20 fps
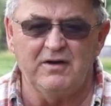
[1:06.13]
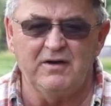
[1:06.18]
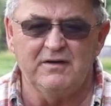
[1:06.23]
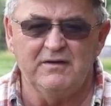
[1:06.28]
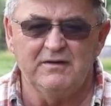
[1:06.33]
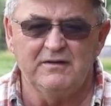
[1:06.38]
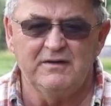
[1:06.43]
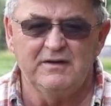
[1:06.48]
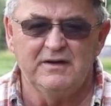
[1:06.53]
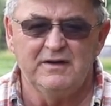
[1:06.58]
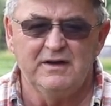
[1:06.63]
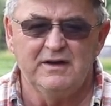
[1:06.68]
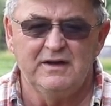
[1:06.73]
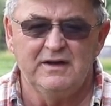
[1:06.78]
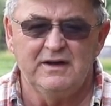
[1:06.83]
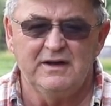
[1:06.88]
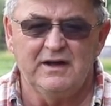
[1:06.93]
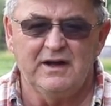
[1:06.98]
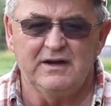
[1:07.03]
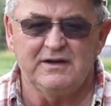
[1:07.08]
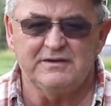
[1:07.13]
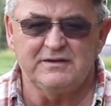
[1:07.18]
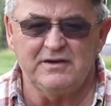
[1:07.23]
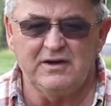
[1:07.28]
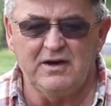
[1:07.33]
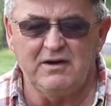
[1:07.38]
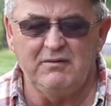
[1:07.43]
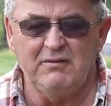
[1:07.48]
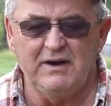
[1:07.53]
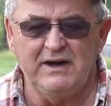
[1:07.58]
And I
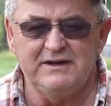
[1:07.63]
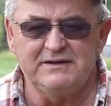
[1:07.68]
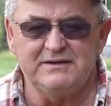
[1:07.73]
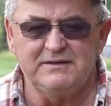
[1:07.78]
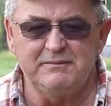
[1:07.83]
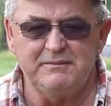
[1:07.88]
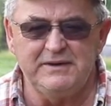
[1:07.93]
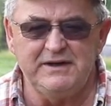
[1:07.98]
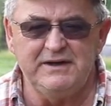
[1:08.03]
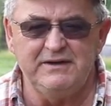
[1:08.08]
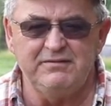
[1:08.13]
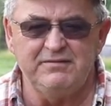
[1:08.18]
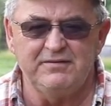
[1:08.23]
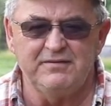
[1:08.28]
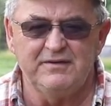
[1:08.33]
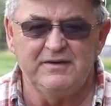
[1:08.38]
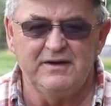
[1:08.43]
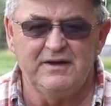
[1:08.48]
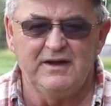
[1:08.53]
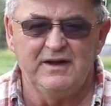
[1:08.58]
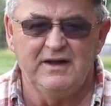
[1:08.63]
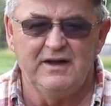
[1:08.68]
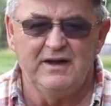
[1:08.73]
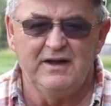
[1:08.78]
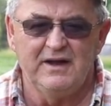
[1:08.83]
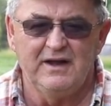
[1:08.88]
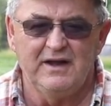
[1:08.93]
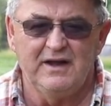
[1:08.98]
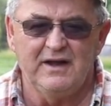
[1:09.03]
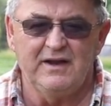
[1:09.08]
started raising beef.
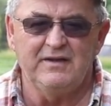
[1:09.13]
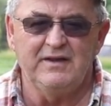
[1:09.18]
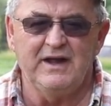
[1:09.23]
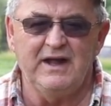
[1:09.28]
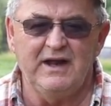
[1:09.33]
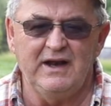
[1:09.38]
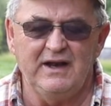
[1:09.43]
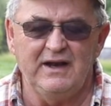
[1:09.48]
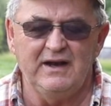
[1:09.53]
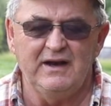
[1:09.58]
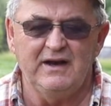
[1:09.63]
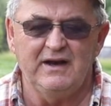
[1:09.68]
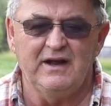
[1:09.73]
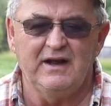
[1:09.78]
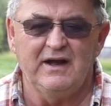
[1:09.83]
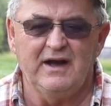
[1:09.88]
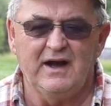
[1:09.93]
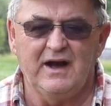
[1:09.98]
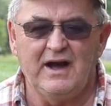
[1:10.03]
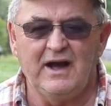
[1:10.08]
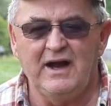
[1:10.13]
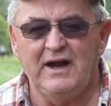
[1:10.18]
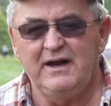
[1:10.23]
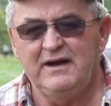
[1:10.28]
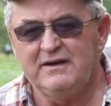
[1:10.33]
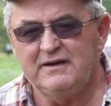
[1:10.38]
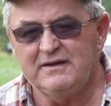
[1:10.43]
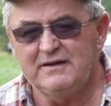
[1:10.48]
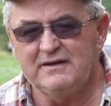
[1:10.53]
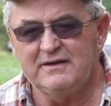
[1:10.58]
And then
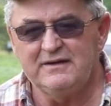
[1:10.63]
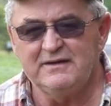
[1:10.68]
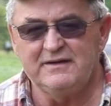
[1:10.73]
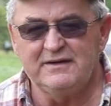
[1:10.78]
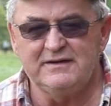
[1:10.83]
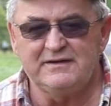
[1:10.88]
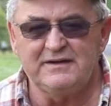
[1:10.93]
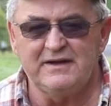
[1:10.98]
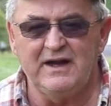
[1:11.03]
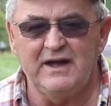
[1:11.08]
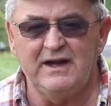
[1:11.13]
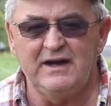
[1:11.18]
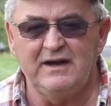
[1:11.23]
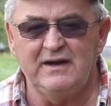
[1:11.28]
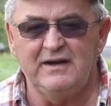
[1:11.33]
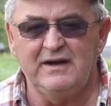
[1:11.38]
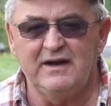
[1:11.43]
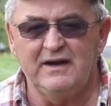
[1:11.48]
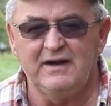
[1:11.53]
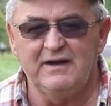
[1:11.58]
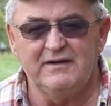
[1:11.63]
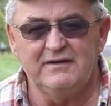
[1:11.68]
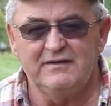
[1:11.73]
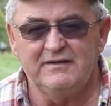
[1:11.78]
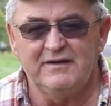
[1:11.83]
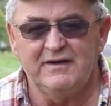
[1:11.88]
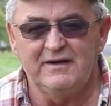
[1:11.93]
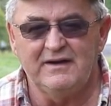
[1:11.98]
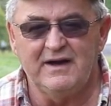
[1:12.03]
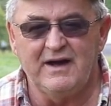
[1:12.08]
I decided
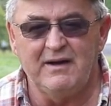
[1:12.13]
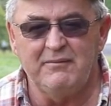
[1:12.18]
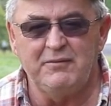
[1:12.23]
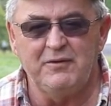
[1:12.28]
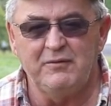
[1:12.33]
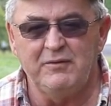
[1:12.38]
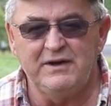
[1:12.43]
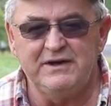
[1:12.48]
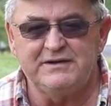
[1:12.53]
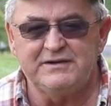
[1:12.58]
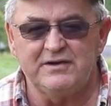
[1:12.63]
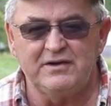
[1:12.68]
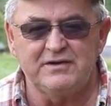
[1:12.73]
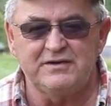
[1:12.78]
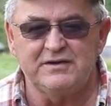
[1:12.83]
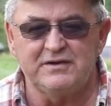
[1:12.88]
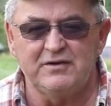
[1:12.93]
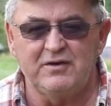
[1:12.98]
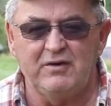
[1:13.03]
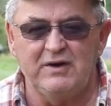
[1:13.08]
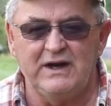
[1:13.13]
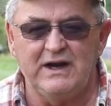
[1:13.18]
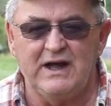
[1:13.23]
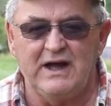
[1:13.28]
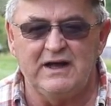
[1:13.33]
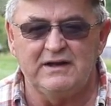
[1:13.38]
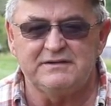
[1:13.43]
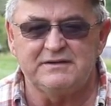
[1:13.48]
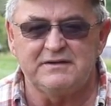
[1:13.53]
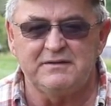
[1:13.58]
I've been researching
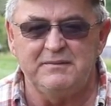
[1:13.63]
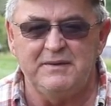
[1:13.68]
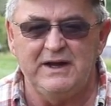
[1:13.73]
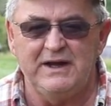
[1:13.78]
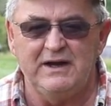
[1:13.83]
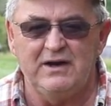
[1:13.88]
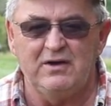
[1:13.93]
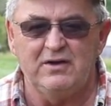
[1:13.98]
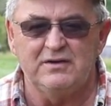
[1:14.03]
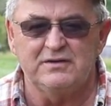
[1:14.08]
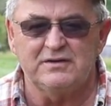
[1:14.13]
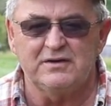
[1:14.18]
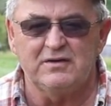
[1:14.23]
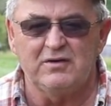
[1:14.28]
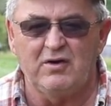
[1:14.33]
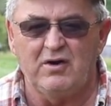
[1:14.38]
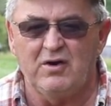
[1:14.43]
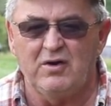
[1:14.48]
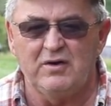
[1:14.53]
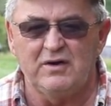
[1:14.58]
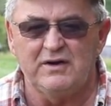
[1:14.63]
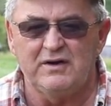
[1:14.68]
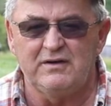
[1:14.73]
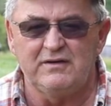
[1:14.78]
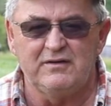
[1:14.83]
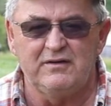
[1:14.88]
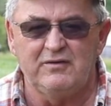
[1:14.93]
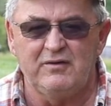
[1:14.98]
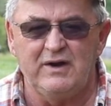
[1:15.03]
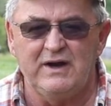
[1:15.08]
greenhouse tomatoes and growing
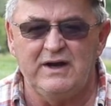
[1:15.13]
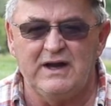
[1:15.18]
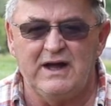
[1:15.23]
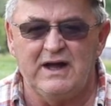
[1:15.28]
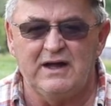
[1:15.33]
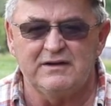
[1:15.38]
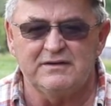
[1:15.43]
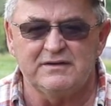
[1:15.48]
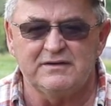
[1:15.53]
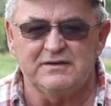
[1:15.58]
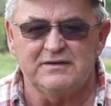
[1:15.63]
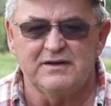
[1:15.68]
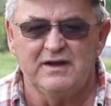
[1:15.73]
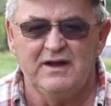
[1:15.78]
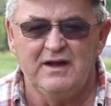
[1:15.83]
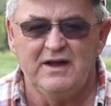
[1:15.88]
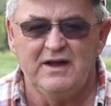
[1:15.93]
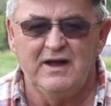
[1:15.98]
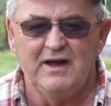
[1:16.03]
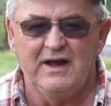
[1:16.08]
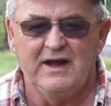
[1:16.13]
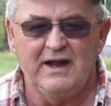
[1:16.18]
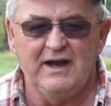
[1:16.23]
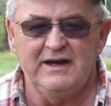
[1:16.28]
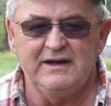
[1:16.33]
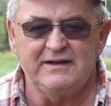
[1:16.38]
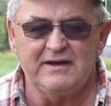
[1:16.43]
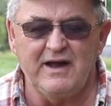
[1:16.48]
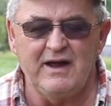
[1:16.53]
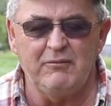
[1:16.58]
greenhouses.
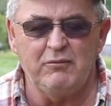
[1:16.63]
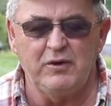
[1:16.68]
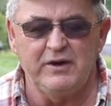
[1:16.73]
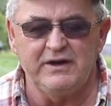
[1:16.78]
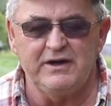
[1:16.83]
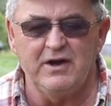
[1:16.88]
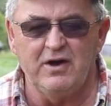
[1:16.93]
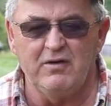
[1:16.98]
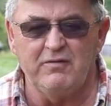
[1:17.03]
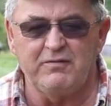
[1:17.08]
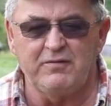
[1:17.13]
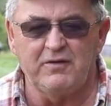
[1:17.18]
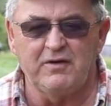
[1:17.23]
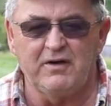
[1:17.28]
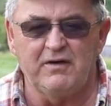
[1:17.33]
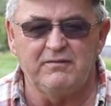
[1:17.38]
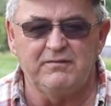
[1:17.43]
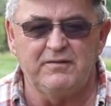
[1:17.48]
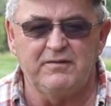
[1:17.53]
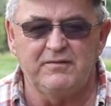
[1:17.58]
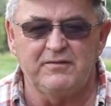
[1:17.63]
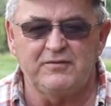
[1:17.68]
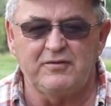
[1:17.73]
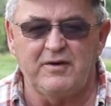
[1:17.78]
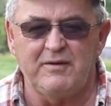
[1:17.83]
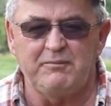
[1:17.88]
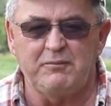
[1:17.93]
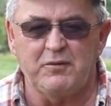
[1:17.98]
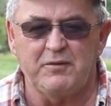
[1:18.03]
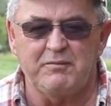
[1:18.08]
Anytime we'd go for a
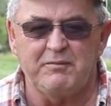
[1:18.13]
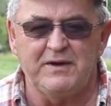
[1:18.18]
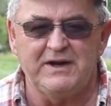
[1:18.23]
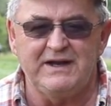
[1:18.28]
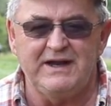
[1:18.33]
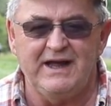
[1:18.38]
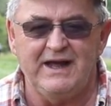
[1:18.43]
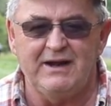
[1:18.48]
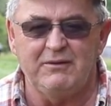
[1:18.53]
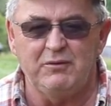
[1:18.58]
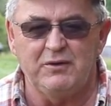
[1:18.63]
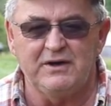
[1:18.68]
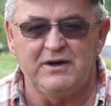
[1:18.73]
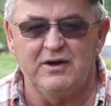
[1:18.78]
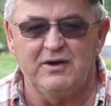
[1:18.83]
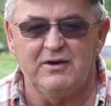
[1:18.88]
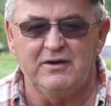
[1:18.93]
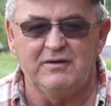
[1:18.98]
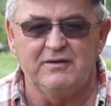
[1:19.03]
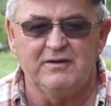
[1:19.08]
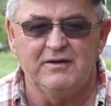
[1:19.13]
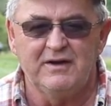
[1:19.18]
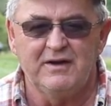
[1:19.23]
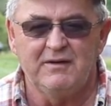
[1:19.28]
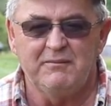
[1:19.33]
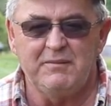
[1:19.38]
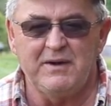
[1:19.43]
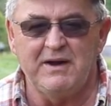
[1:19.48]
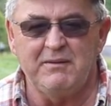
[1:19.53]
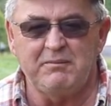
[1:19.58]
trip with my dad, we'd go to
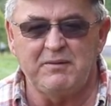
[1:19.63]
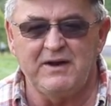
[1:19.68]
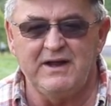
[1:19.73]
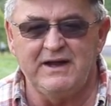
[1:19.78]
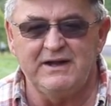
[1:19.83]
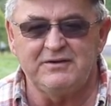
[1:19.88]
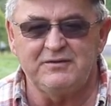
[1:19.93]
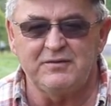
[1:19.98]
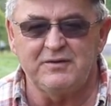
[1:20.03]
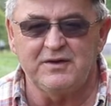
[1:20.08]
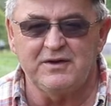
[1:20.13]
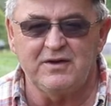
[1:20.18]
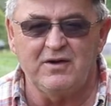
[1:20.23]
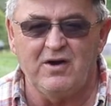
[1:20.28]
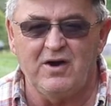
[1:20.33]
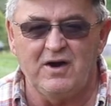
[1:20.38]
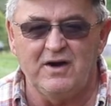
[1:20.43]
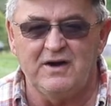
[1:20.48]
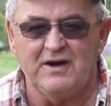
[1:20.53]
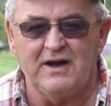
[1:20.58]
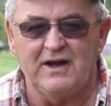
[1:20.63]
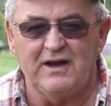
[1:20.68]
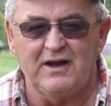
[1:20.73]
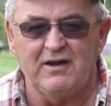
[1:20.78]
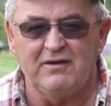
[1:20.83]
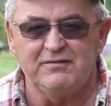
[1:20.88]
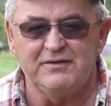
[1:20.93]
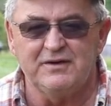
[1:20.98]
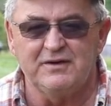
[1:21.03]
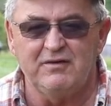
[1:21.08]
buy plants for the garden. I
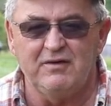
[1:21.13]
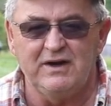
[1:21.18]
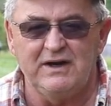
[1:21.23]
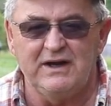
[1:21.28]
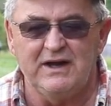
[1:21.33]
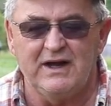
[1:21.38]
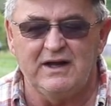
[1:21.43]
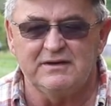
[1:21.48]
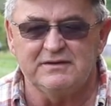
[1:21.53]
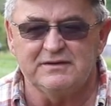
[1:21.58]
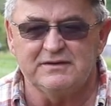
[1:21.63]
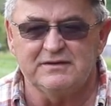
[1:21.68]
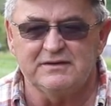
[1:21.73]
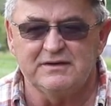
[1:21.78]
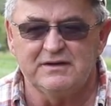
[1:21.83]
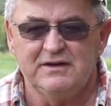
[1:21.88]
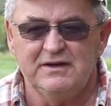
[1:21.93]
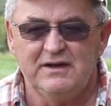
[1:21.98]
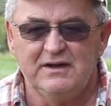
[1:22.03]
loved the greenhouses.